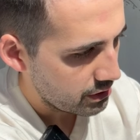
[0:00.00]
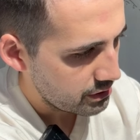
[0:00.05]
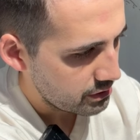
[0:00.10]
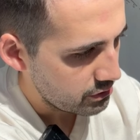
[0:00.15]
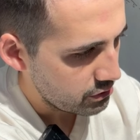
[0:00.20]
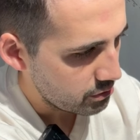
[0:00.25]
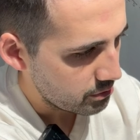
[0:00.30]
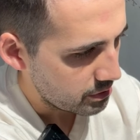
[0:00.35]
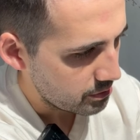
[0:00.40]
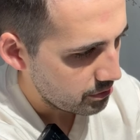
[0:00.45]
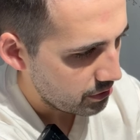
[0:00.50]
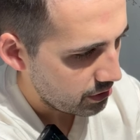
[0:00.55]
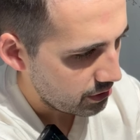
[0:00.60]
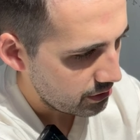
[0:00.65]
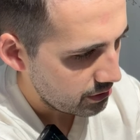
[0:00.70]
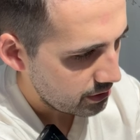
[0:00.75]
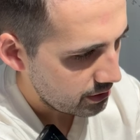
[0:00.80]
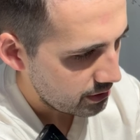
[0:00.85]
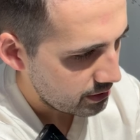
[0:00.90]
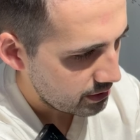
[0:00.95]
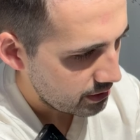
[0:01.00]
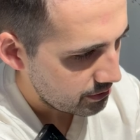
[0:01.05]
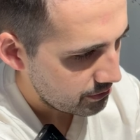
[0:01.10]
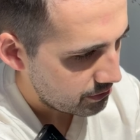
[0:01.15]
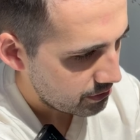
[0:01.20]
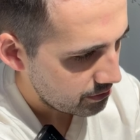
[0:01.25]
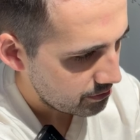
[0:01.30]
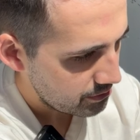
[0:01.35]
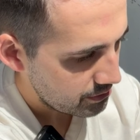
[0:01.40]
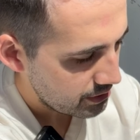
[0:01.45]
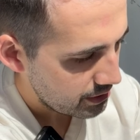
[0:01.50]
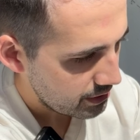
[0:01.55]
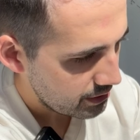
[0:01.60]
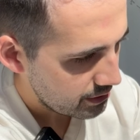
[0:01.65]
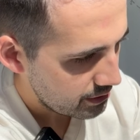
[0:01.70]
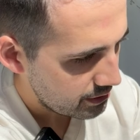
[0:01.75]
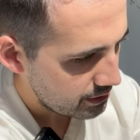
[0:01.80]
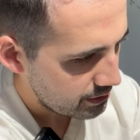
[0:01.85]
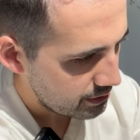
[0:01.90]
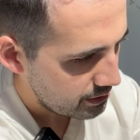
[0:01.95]
the human body, and then from
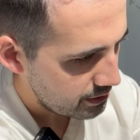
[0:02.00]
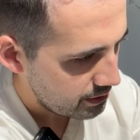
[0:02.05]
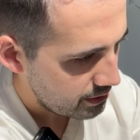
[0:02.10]
there